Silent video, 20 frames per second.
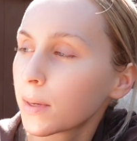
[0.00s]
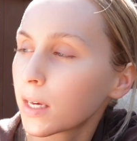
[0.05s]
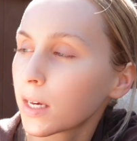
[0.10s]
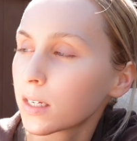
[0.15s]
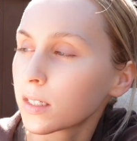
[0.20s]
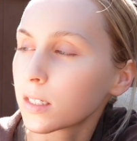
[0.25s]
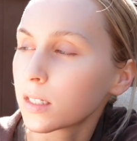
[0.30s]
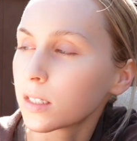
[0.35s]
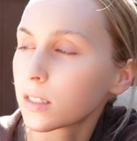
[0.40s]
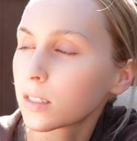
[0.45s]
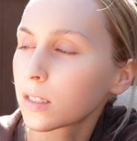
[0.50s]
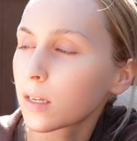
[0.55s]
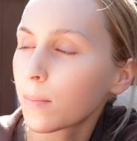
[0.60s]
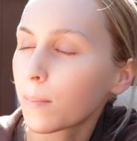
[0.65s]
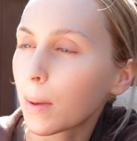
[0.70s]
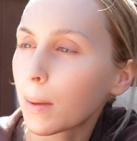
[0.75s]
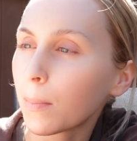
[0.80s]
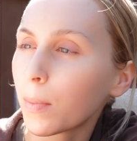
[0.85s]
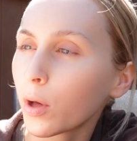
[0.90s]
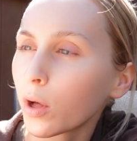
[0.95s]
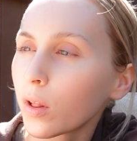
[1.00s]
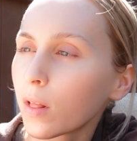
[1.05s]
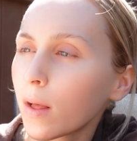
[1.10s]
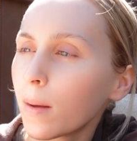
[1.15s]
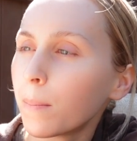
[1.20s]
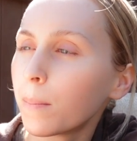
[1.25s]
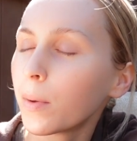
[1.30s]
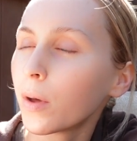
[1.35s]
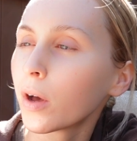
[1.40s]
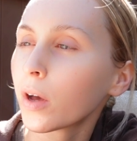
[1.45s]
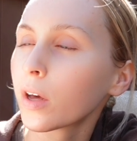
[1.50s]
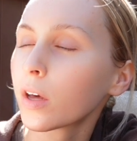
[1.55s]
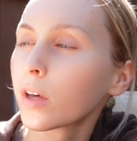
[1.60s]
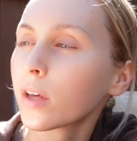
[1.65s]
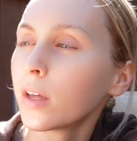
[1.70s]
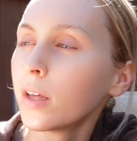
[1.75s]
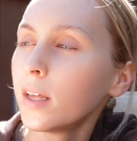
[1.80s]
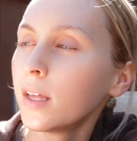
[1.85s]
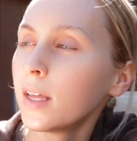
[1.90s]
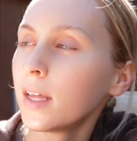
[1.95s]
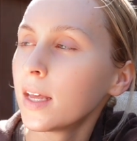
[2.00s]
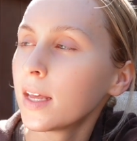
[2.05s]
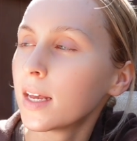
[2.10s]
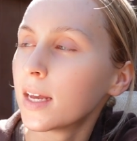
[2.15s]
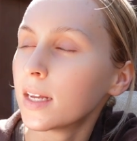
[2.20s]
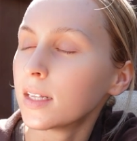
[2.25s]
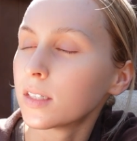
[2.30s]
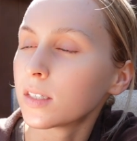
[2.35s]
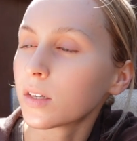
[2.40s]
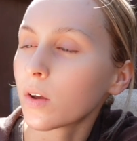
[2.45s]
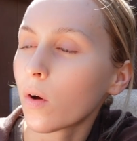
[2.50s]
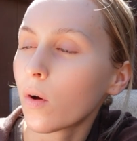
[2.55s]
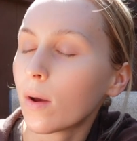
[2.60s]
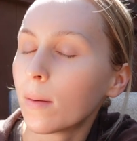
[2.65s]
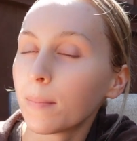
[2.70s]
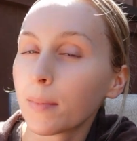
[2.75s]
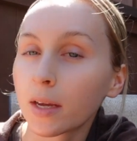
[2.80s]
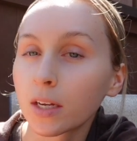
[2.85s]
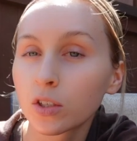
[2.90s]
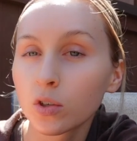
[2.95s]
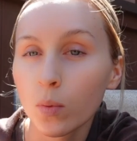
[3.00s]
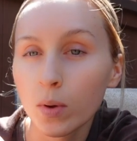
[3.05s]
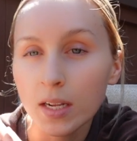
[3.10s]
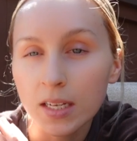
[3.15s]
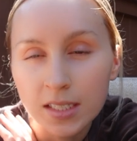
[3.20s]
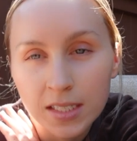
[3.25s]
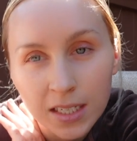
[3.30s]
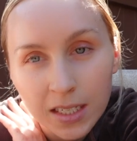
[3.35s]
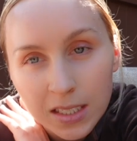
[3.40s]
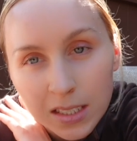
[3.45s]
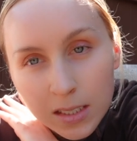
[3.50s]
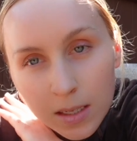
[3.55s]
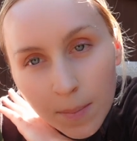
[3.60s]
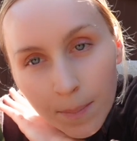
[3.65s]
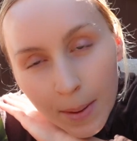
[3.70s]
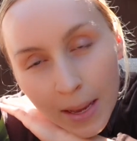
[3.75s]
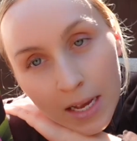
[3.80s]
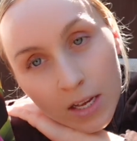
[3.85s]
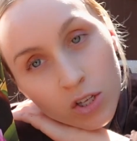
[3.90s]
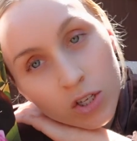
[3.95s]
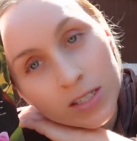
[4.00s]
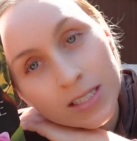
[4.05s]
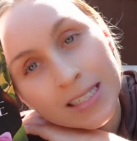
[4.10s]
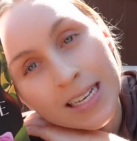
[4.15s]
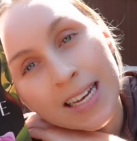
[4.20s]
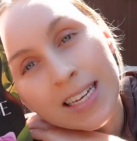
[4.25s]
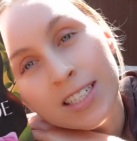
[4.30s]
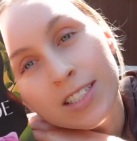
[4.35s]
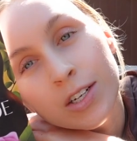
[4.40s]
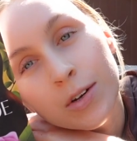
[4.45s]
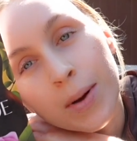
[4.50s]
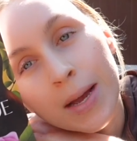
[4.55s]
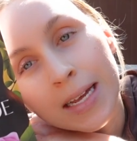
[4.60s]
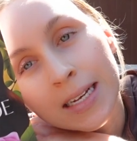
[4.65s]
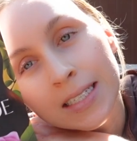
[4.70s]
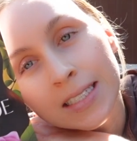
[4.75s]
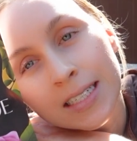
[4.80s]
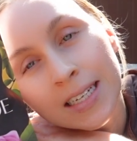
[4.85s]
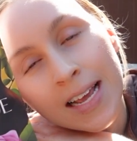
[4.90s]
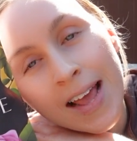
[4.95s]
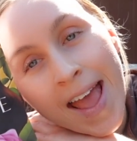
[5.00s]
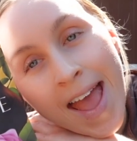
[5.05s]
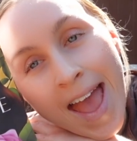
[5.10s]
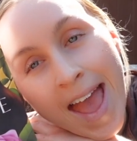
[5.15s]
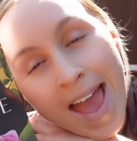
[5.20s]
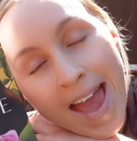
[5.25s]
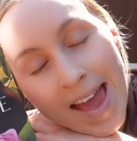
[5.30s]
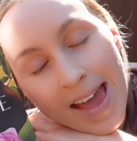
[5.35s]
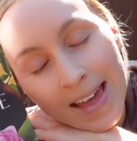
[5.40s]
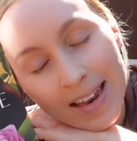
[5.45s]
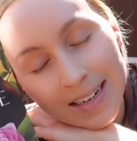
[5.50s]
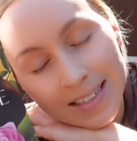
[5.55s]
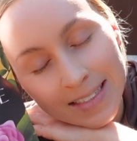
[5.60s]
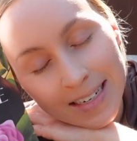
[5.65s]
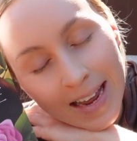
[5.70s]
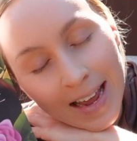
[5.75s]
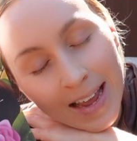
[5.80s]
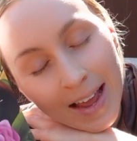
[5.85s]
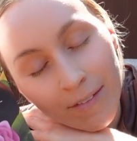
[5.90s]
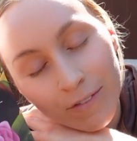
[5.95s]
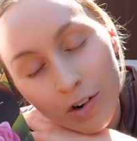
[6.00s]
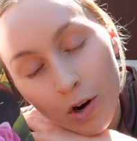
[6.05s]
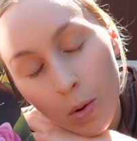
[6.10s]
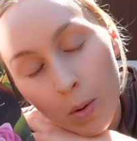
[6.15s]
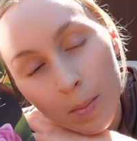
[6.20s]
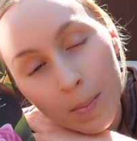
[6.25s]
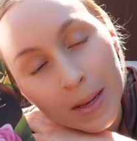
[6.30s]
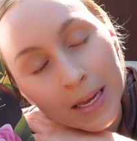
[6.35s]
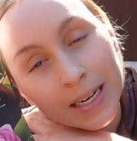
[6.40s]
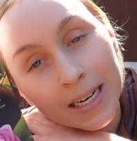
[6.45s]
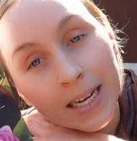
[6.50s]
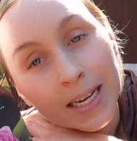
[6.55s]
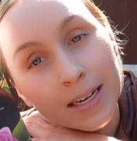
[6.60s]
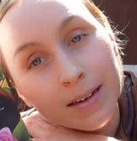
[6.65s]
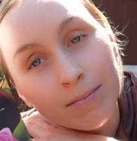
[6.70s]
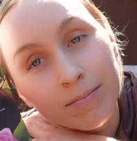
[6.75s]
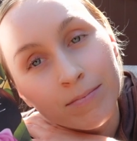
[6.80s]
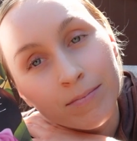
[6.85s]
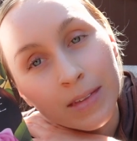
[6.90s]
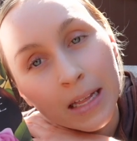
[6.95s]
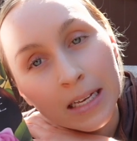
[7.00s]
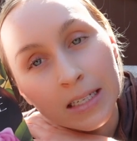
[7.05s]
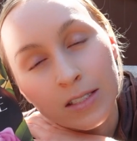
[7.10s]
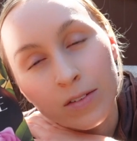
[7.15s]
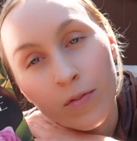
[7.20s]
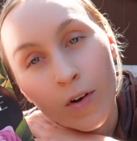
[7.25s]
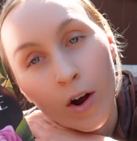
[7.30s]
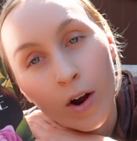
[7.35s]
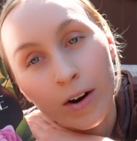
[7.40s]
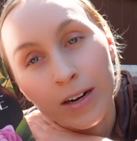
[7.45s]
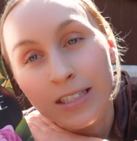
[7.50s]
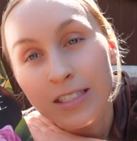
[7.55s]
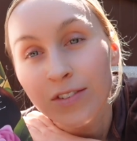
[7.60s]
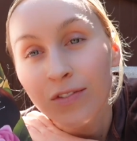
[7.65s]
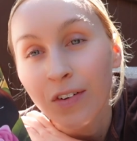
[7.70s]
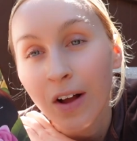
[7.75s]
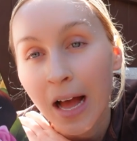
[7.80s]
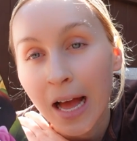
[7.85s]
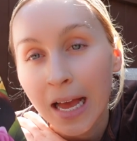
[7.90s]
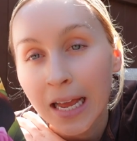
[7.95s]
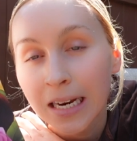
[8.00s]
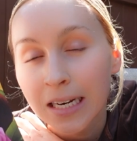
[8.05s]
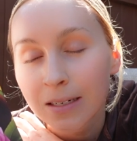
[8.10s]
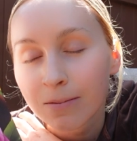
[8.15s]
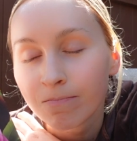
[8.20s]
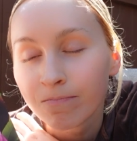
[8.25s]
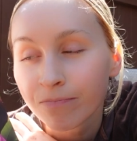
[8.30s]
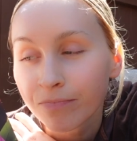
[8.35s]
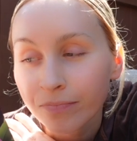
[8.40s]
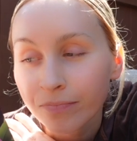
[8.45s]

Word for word: because it's my book club book. And so I'm like 26 pages into it and I have no opinion thus far. It's fine.